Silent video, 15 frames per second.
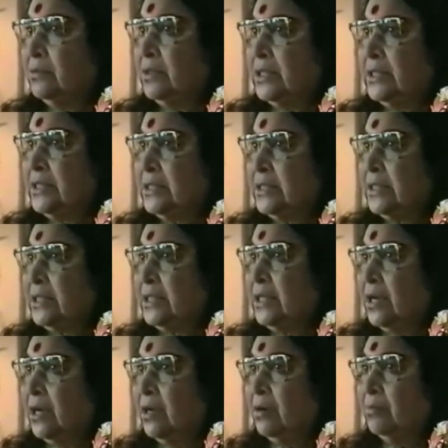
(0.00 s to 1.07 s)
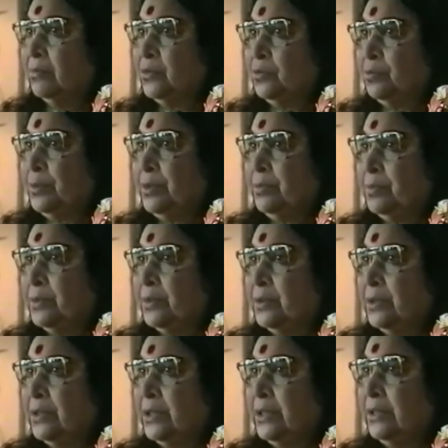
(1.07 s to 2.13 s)
necessary harm to people,
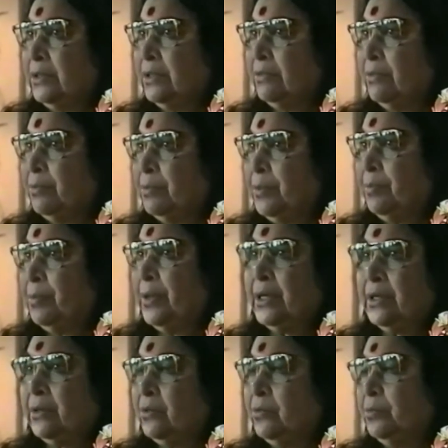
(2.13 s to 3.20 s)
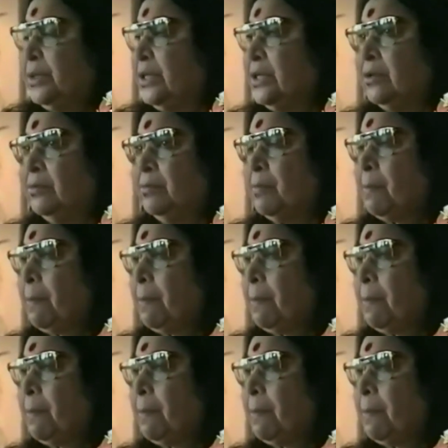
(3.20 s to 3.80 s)
and they were prepared to become